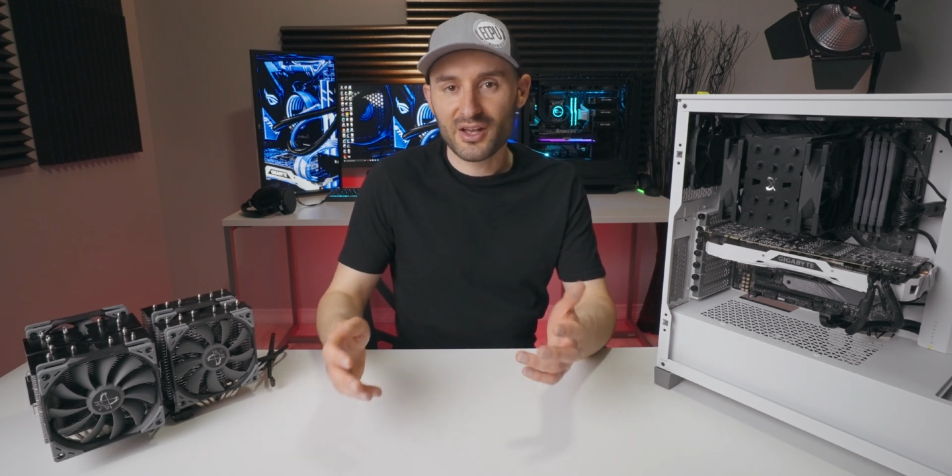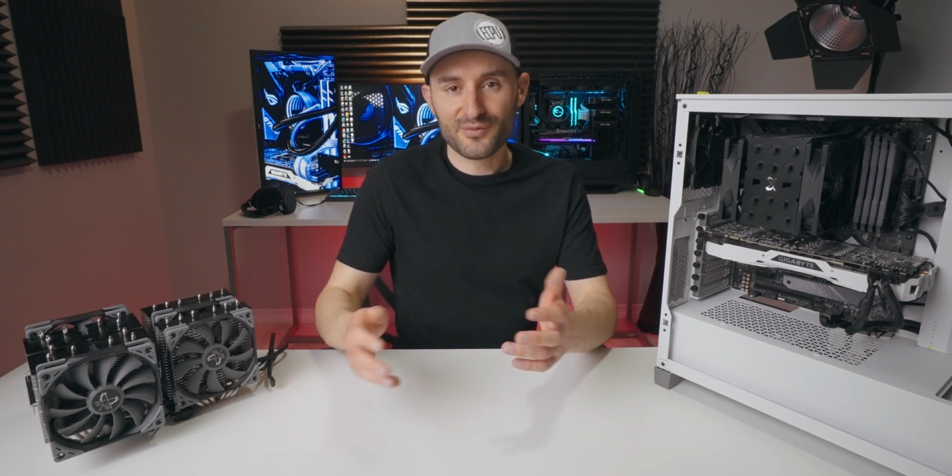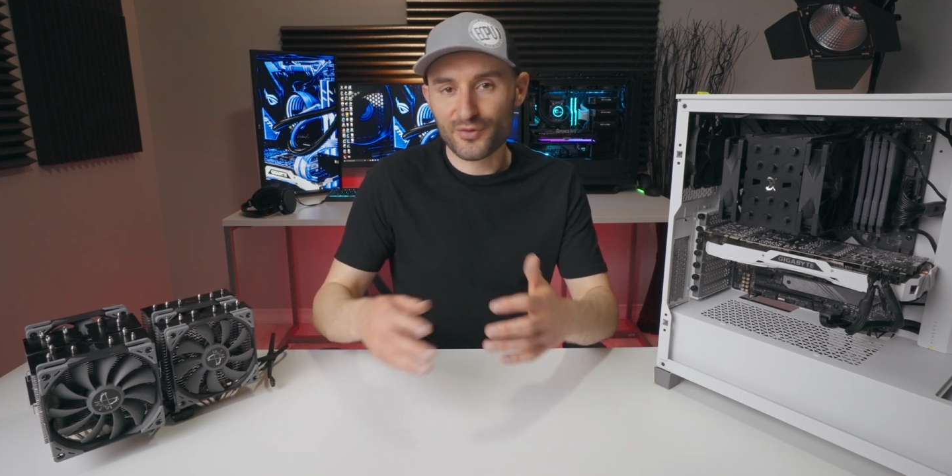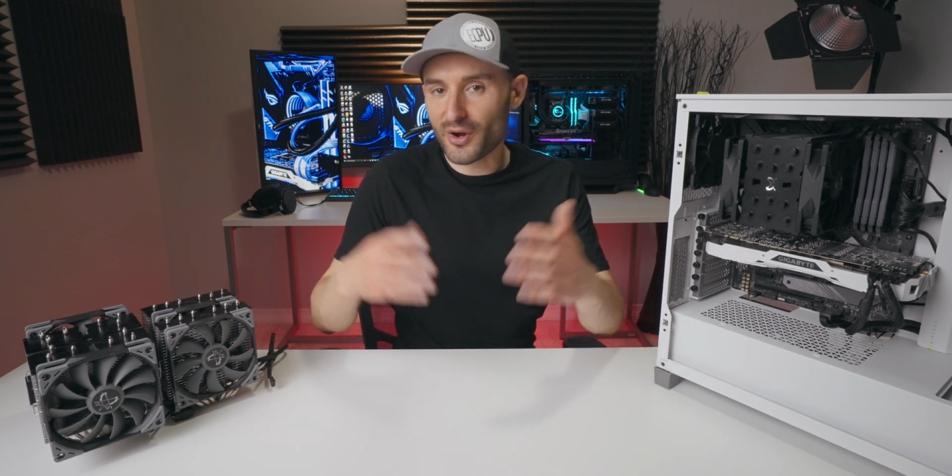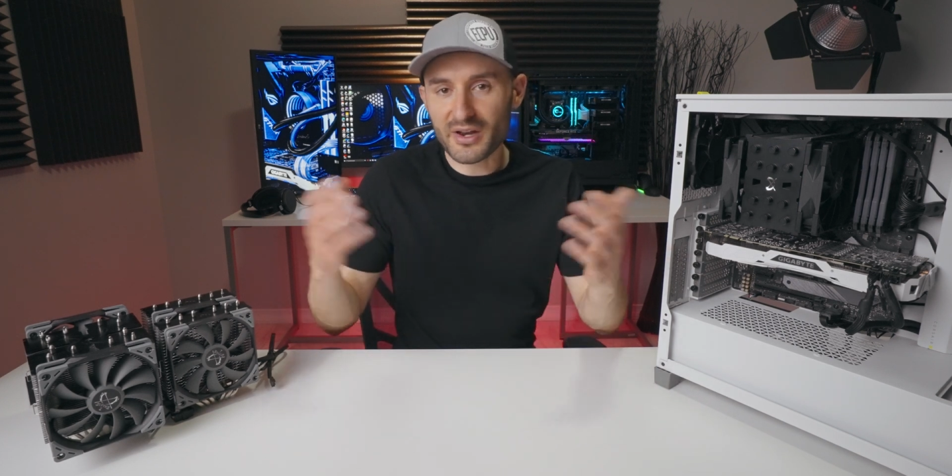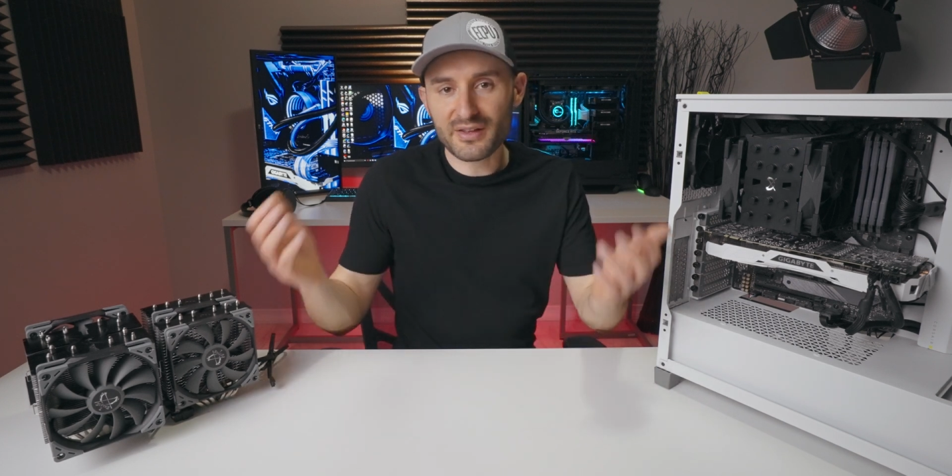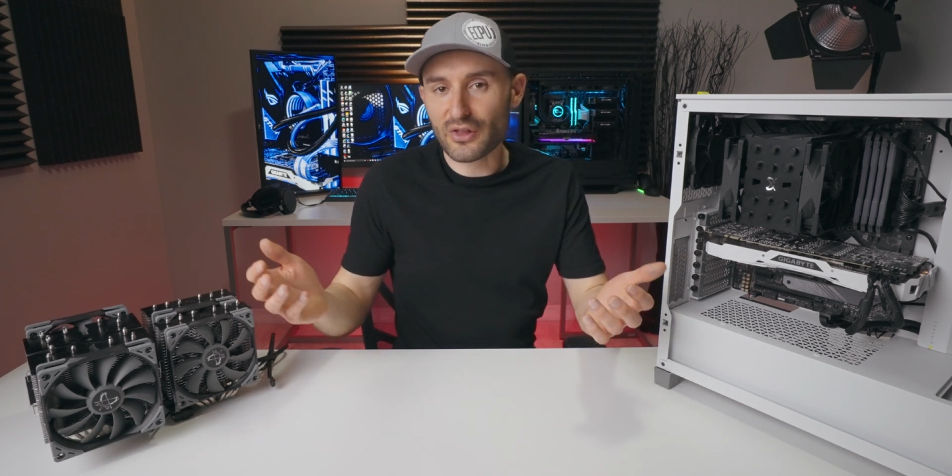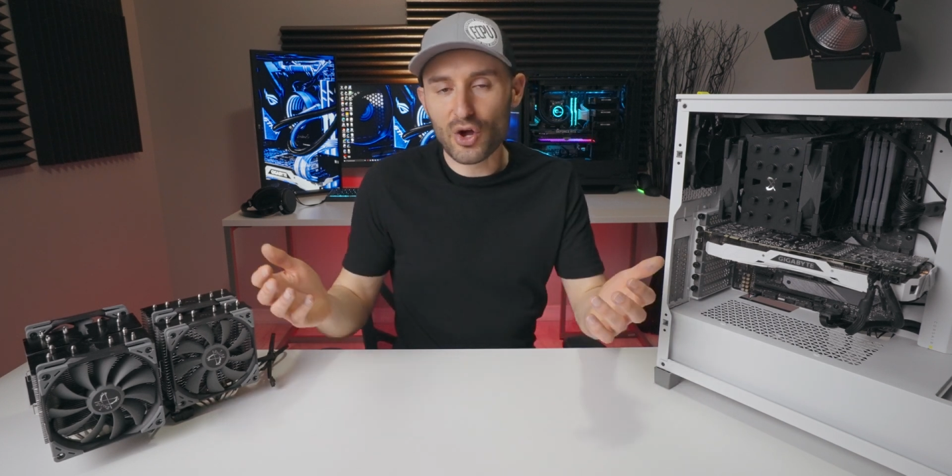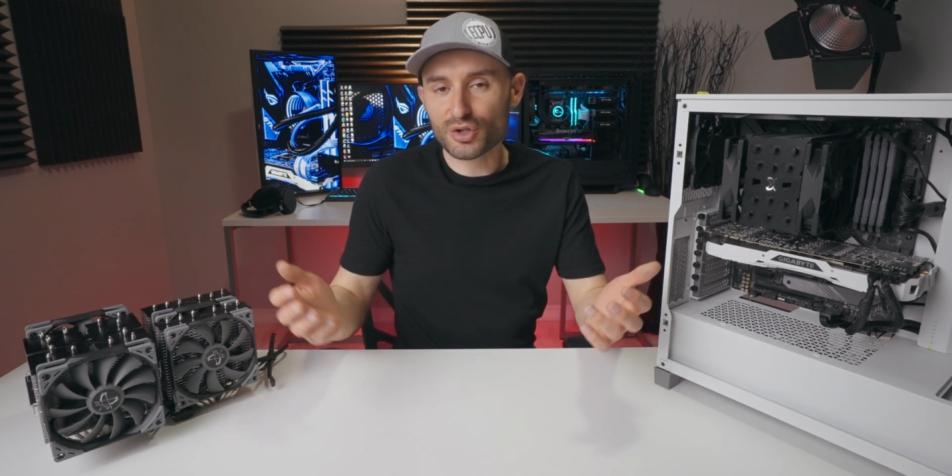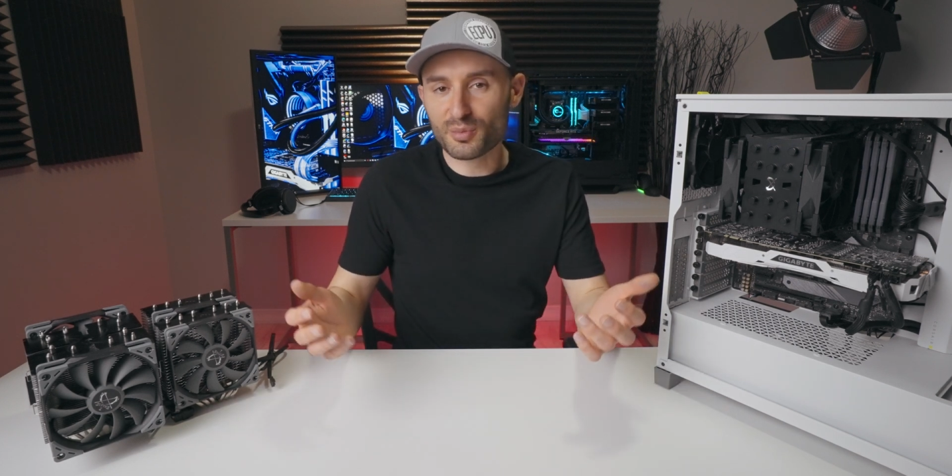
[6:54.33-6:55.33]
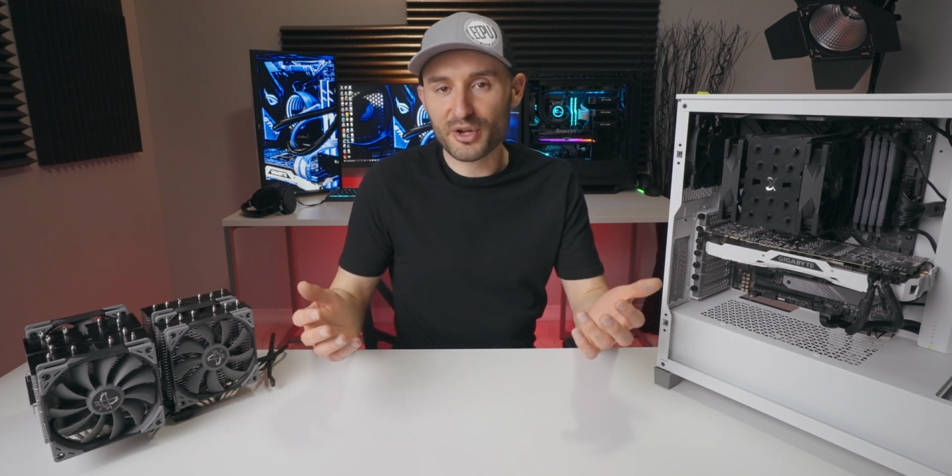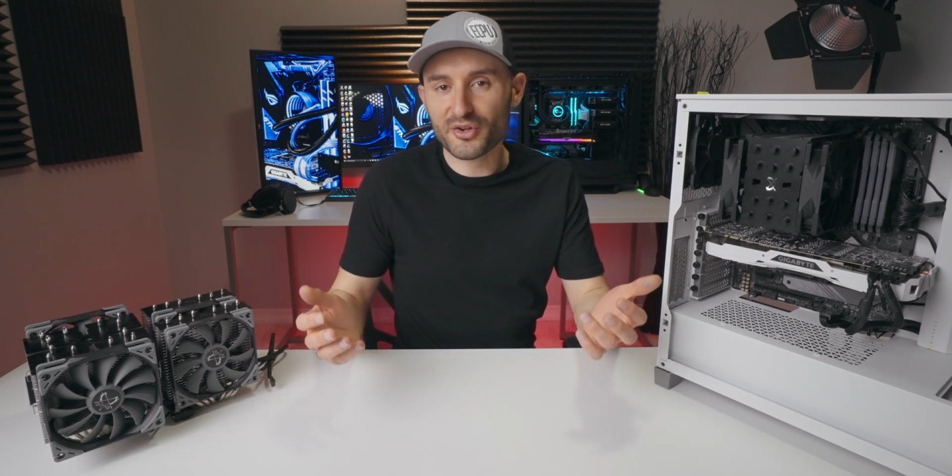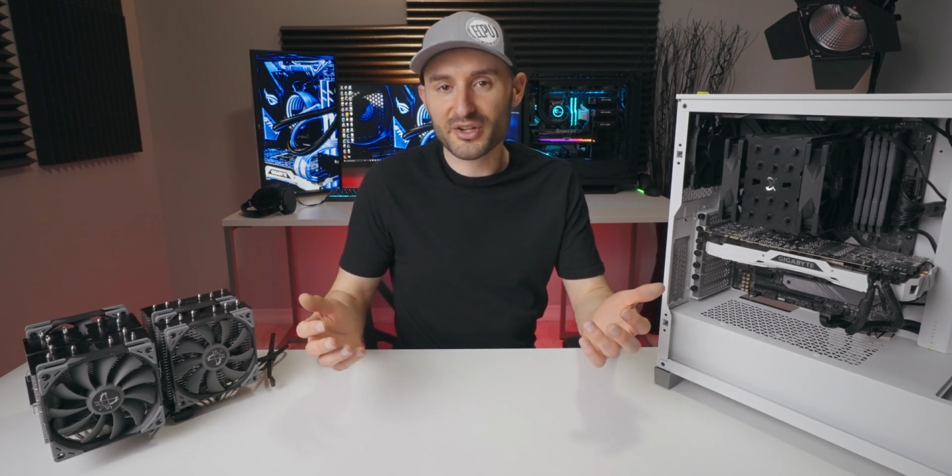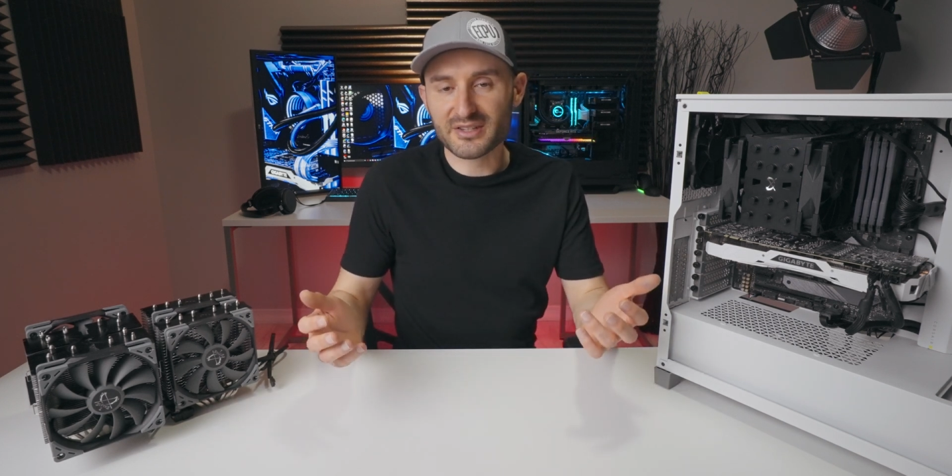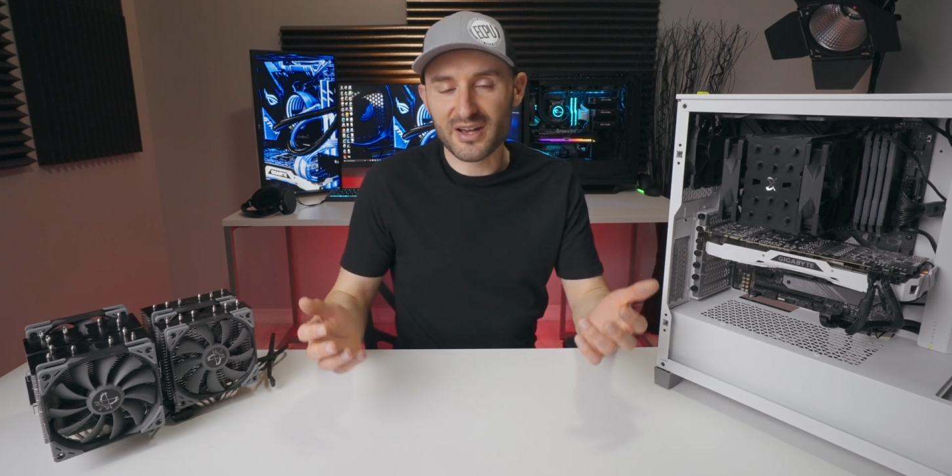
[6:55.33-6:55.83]
for any long
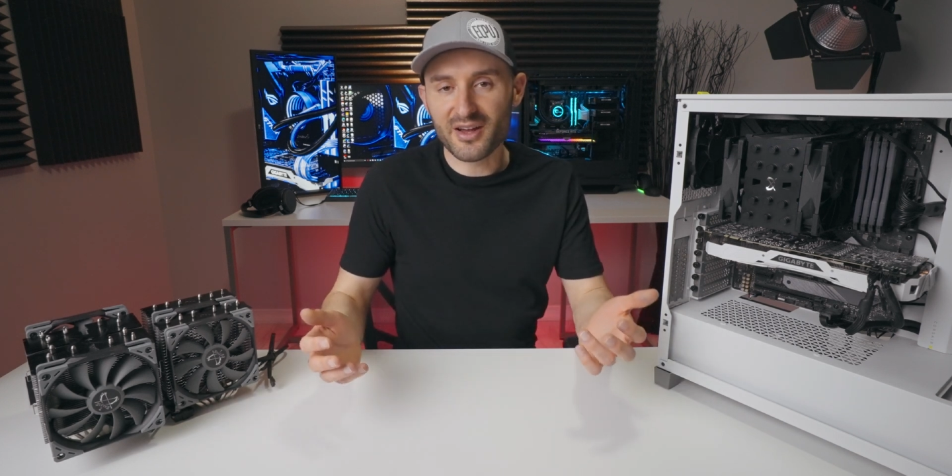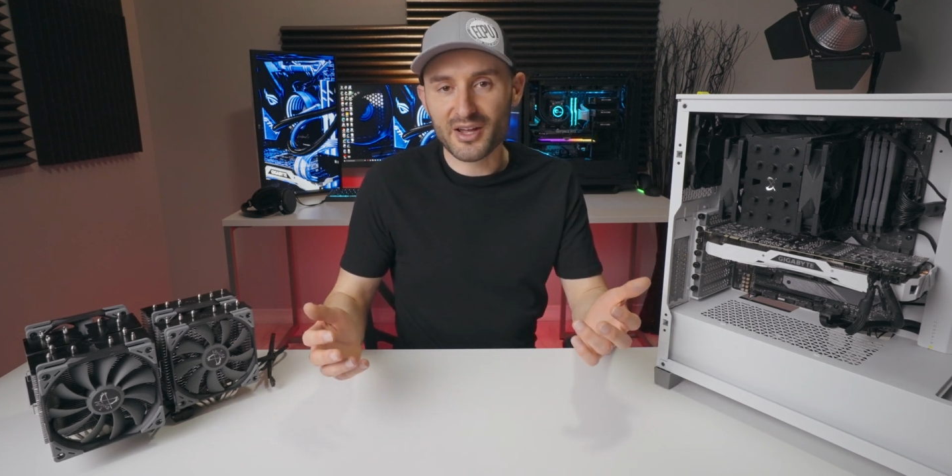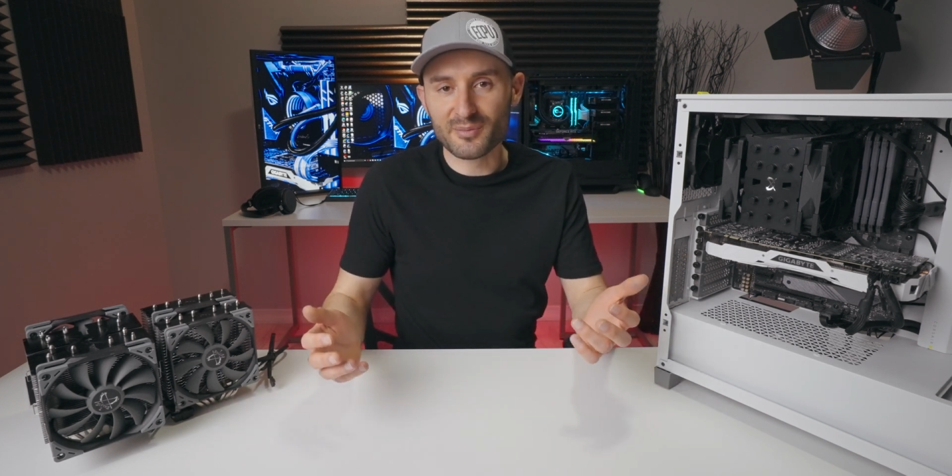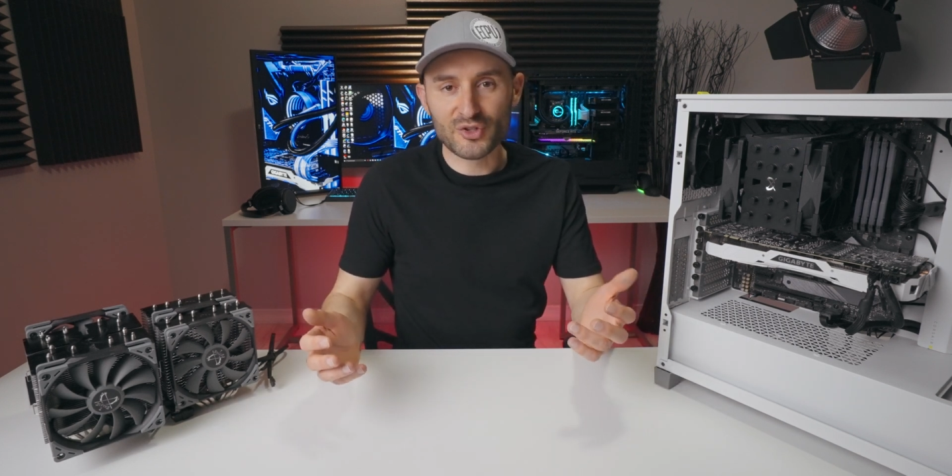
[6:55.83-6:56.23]
period of time.